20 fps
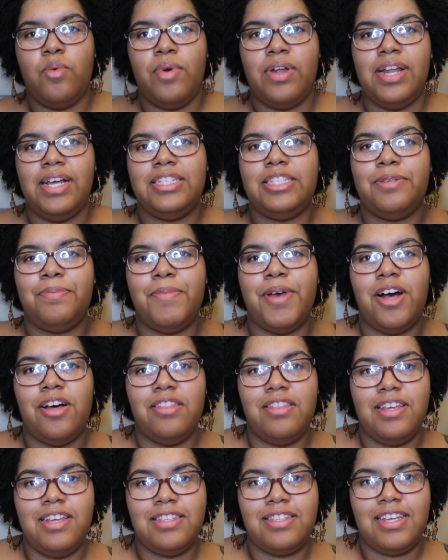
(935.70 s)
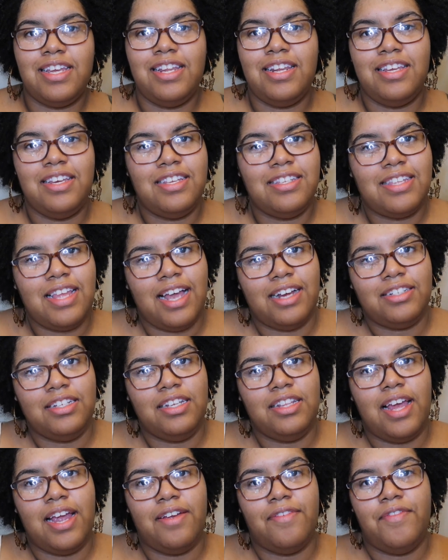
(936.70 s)
when I smell this, it is actually
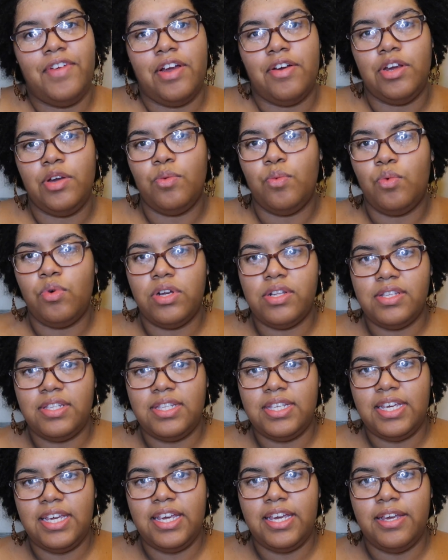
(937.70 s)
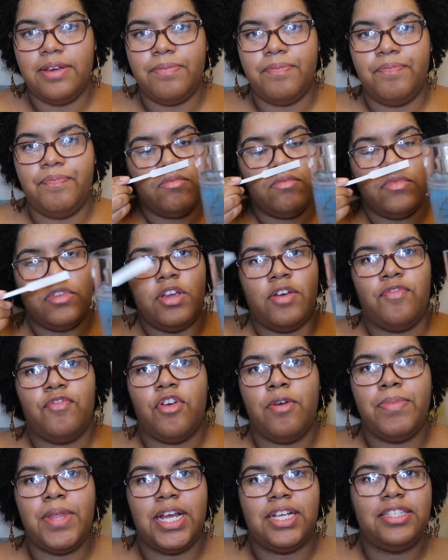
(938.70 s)
like very woodsy
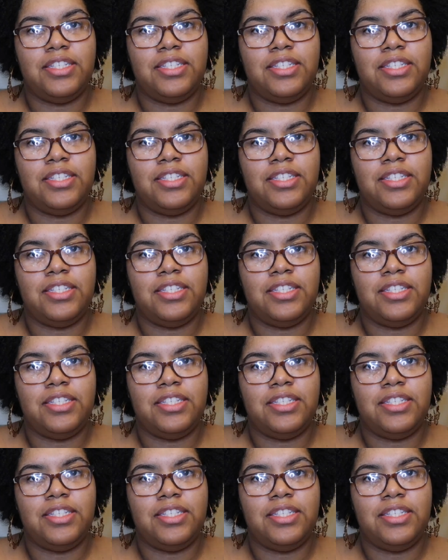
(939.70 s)
from that